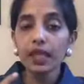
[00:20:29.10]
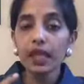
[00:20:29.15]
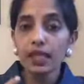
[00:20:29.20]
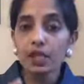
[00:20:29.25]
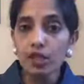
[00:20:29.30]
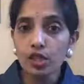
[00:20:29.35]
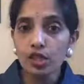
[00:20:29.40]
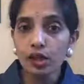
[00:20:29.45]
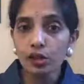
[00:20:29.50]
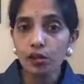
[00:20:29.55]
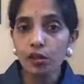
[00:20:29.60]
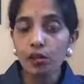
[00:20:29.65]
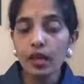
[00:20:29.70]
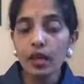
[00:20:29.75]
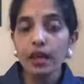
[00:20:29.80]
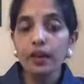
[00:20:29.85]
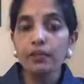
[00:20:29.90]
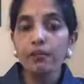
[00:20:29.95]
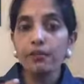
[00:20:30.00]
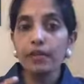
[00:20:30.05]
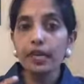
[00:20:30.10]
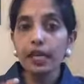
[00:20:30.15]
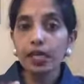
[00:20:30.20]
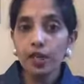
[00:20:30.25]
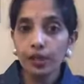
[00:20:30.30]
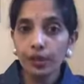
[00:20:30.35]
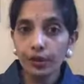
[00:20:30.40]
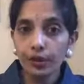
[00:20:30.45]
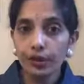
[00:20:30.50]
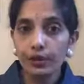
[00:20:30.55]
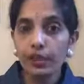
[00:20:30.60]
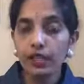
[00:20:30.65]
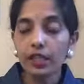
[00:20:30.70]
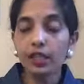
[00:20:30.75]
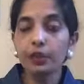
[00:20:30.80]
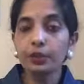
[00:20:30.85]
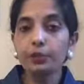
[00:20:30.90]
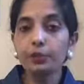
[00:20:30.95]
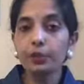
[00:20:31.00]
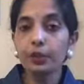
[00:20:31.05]
So make sure that
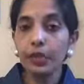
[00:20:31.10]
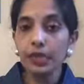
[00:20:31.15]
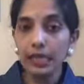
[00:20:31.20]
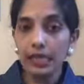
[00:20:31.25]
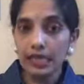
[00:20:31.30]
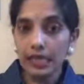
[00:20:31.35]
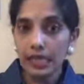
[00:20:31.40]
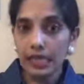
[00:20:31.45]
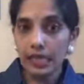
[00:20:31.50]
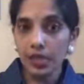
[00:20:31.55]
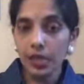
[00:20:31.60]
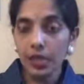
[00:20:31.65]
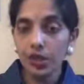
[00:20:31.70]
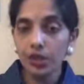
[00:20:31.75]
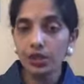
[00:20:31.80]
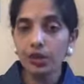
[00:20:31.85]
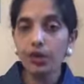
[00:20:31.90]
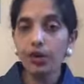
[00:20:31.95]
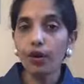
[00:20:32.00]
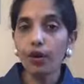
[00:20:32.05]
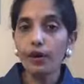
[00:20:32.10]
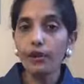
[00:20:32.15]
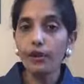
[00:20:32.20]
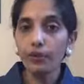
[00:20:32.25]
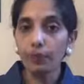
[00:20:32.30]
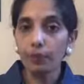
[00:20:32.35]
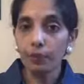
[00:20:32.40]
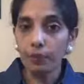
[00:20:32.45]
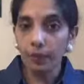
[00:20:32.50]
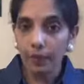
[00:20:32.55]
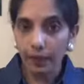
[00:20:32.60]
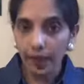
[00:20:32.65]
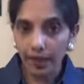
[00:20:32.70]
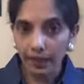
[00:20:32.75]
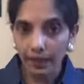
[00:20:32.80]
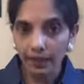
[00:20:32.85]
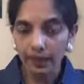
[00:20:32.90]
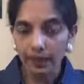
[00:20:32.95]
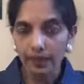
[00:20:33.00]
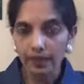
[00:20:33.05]
you put attention on your
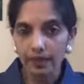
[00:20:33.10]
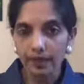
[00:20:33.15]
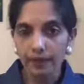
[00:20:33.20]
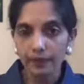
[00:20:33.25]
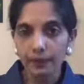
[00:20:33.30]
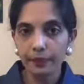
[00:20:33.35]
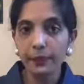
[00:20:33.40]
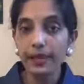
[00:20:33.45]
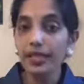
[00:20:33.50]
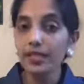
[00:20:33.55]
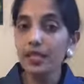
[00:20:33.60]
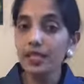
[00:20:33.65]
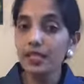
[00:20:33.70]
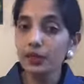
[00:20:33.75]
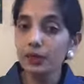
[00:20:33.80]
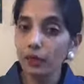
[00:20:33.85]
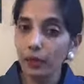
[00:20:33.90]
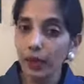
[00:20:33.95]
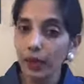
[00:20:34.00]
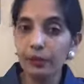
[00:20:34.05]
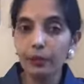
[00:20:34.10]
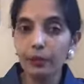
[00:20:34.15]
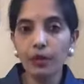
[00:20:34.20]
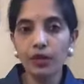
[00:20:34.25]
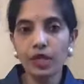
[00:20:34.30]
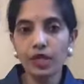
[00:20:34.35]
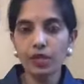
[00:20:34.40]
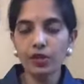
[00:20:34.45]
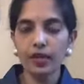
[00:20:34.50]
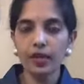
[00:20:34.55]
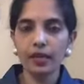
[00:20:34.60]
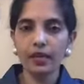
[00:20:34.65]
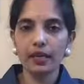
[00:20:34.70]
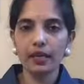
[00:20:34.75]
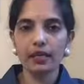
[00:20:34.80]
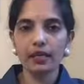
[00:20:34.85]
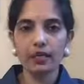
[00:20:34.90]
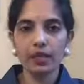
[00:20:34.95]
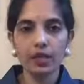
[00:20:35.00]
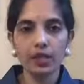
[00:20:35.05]
breath. That is one more trick
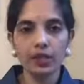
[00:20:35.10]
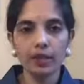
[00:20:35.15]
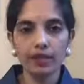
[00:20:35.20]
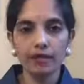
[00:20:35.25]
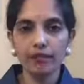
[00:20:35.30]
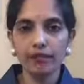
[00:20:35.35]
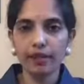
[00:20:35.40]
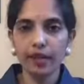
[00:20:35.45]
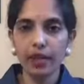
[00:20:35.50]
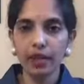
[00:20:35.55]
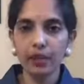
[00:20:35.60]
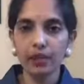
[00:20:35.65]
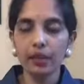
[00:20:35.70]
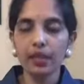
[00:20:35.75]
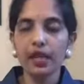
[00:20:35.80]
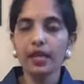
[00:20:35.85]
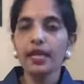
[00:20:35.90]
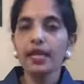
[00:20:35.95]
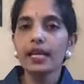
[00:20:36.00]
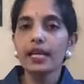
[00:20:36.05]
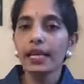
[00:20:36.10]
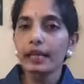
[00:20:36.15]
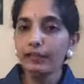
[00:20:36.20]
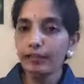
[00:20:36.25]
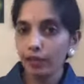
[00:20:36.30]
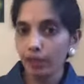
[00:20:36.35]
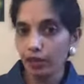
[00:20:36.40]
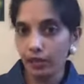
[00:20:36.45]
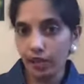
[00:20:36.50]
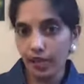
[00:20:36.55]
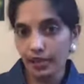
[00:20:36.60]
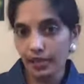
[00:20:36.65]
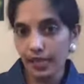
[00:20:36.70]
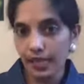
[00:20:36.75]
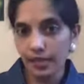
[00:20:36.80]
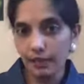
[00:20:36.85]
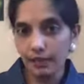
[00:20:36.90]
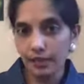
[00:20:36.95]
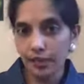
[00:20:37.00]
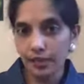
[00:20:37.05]
that you can follow if you're not
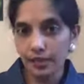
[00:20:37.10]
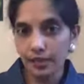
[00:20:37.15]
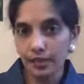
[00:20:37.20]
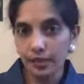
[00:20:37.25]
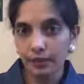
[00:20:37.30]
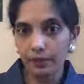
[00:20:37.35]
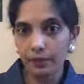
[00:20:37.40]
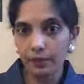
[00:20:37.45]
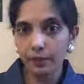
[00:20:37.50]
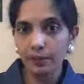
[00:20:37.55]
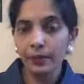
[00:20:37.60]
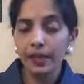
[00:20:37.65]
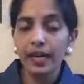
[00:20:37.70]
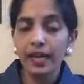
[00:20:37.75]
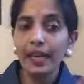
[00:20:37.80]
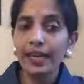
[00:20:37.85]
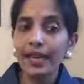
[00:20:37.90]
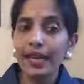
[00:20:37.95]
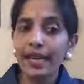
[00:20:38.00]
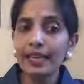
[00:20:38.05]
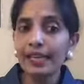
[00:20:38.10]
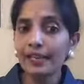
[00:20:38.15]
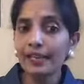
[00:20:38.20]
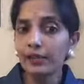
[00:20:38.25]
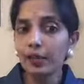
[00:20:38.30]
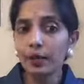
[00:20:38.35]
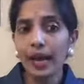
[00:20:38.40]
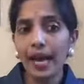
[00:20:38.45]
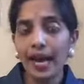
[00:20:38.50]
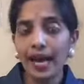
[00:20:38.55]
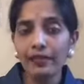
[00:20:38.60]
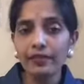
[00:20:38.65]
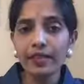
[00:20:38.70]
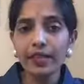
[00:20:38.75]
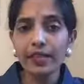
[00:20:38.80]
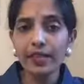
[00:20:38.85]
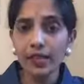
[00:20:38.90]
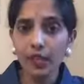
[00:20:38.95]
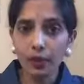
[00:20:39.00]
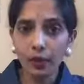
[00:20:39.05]
able to sleep. Again, if you have
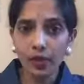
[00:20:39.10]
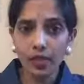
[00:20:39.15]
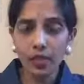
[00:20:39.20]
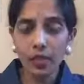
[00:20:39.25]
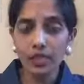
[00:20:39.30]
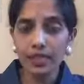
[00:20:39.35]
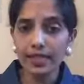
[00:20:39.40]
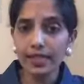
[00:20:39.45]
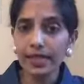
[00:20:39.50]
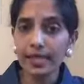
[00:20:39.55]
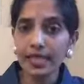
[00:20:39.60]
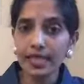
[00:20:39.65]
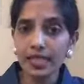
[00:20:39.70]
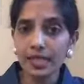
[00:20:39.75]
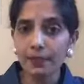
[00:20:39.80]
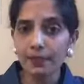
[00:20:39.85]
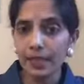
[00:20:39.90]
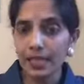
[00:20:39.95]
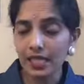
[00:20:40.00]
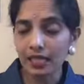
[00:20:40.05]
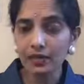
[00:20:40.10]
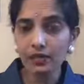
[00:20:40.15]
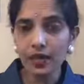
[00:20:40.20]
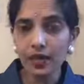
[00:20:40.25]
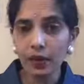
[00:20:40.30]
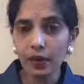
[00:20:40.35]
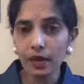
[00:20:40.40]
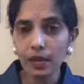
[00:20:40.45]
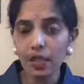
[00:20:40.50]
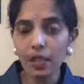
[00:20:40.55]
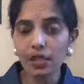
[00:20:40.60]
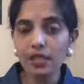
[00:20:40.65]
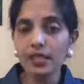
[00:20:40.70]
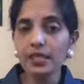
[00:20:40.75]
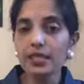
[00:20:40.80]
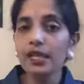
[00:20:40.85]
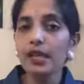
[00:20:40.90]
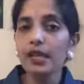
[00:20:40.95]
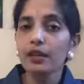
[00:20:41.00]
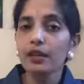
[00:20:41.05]
any questions, any specific questions,
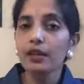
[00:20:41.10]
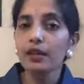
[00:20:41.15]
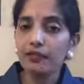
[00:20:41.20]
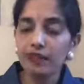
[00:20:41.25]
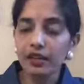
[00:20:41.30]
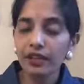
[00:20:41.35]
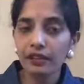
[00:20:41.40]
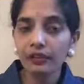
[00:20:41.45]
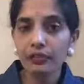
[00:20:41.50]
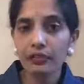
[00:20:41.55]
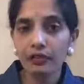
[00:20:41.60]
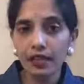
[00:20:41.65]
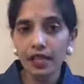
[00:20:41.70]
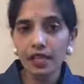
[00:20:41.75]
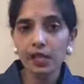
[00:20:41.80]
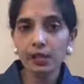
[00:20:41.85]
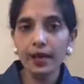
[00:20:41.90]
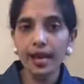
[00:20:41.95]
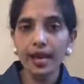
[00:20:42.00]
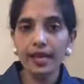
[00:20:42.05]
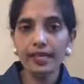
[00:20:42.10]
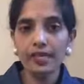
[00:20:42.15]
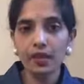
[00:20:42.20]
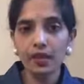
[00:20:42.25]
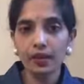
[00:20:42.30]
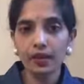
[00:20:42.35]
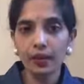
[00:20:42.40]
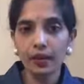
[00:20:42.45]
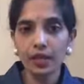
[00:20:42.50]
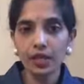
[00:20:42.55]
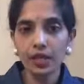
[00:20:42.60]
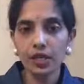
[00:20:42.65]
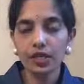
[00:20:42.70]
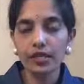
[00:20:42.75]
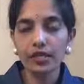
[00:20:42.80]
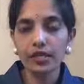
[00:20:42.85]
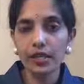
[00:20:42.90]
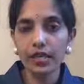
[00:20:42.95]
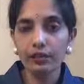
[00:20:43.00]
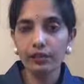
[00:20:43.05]
feel free to ask your
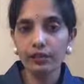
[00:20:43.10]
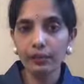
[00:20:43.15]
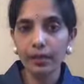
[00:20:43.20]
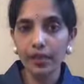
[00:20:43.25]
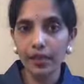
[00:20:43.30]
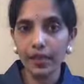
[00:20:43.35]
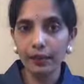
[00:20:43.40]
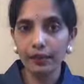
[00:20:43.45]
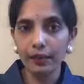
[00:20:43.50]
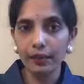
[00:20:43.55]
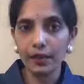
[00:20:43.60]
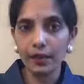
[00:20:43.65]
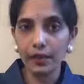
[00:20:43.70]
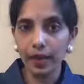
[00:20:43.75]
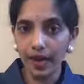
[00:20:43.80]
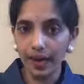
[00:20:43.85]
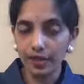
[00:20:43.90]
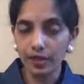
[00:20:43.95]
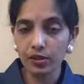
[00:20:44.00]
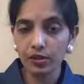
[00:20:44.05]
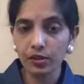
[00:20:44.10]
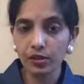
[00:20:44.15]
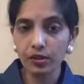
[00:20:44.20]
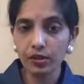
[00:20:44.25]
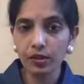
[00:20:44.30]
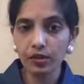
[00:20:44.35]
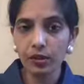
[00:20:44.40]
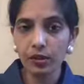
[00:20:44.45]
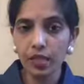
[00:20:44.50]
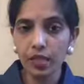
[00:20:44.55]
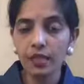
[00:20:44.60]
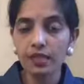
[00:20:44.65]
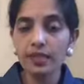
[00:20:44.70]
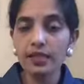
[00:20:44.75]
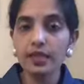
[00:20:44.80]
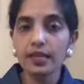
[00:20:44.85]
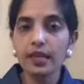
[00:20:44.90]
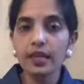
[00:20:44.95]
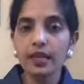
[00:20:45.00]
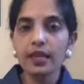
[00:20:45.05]
questions and I will be able to answer those
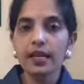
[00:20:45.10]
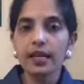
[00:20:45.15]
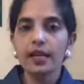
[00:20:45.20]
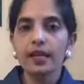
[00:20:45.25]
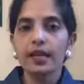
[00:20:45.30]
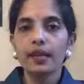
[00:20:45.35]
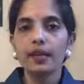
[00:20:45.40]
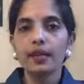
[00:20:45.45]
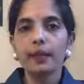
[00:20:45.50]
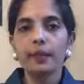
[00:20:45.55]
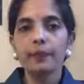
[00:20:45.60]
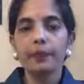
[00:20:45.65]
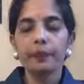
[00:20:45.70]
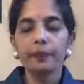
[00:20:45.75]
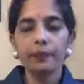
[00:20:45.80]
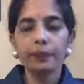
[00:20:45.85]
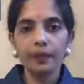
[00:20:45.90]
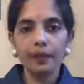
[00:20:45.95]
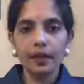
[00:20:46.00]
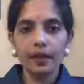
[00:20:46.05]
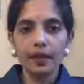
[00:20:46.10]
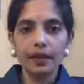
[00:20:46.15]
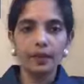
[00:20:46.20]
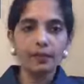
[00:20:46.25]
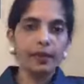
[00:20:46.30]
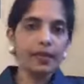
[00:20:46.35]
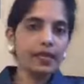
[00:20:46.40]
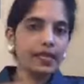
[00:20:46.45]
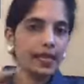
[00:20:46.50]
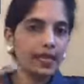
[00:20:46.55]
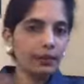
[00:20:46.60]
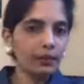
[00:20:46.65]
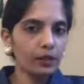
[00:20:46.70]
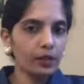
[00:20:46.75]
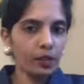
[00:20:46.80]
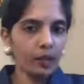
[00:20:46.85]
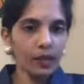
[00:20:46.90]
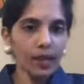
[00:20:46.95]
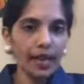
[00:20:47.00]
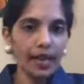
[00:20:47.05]
questions. But I will
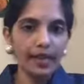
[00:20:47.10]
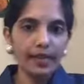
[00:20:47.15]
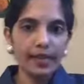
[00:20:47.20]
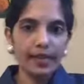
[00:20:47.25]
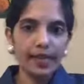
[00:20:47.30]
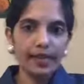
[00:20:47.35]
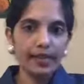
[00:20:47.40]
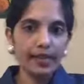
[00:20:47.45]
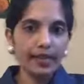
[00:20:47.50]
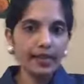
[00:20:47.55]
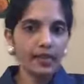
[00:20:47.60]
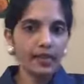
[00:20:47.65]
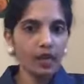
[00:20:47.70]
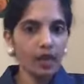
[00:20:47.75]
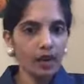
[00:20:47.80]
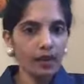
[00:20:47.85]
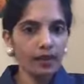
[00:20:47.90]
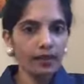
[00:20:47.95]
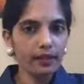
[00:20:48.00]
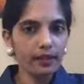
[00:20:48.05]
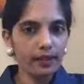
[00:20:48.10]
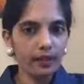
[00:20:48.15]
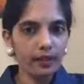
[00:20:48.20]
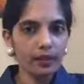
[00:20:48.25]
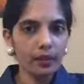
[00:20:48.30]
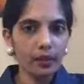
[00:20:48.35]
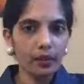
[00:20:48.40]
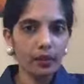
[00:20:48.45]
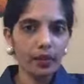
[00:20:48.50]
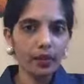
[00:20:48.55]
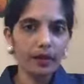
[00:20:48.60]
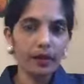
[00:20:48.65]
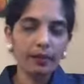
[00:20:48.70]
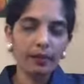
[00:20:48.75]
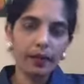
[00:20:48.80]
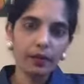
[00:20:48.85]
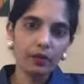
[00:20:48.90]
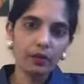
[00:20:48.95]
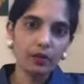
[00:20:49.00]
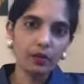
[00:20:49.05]
go ahead and talk a little more
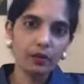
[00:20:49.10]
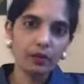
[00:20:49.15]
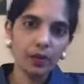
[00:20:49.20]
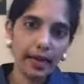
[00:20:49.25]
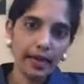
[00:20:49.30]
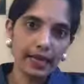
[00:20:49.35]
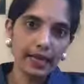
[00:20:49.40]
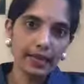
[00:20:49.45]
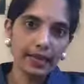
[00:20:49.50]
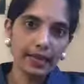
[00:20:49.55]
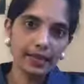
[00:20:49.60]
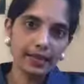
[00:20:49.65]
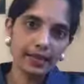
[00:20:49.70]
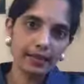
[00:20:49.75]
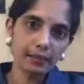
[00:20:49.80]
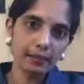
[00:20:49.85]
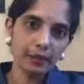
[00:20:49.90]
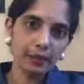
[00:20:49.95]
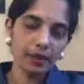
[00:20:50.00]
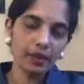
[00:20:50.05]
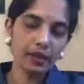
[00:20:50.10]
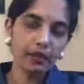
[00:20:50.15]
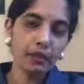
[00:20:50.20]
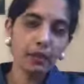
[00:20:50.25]
about why is it important.